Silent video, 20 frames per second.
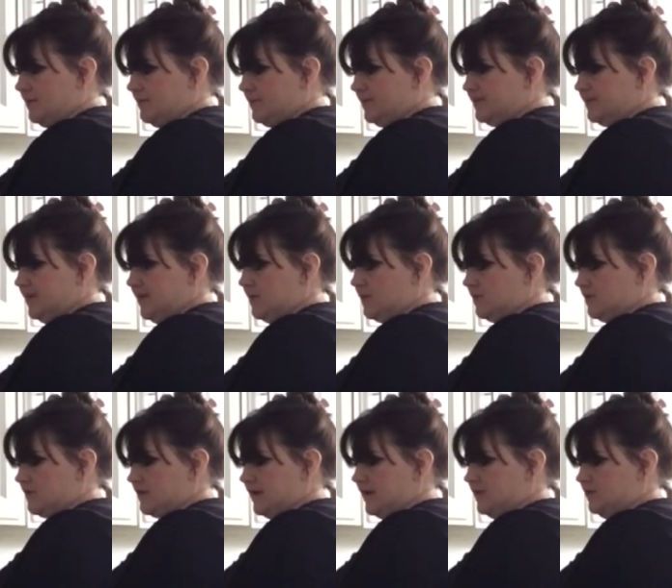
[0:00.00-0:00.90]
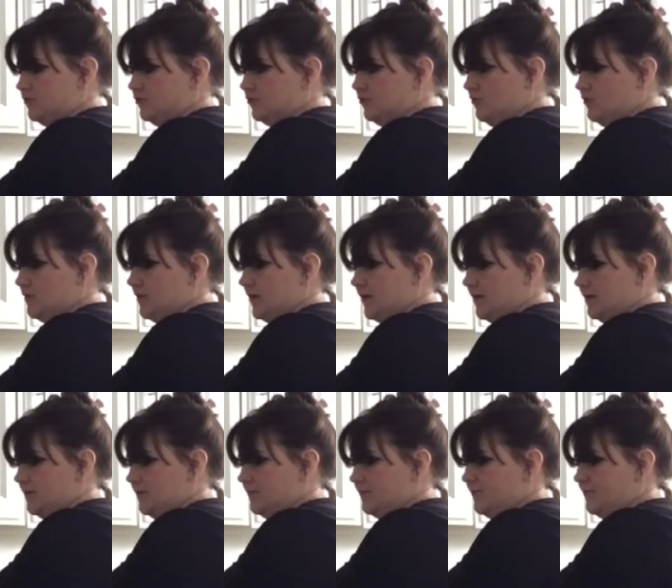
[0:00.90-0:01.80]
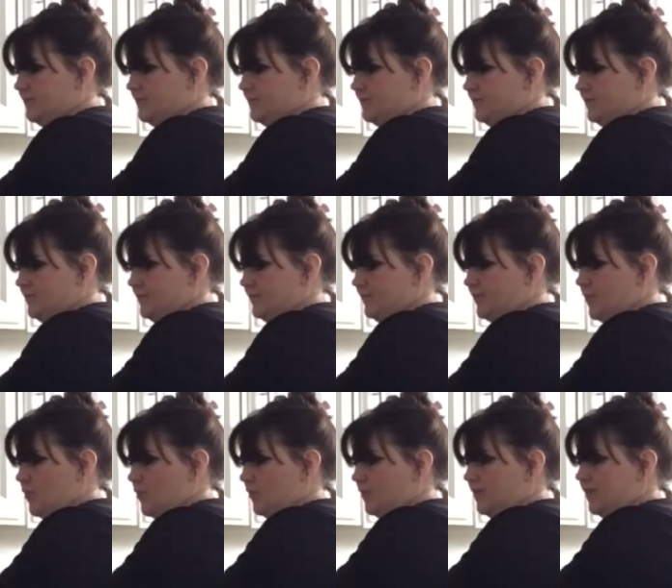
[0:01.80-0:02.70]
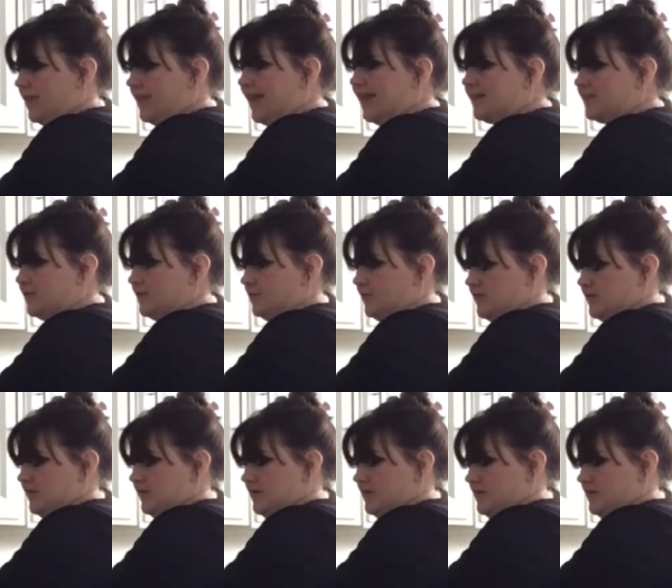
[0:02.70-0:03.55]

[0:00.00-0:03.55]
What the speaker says: potatoes into the pot with the lentils.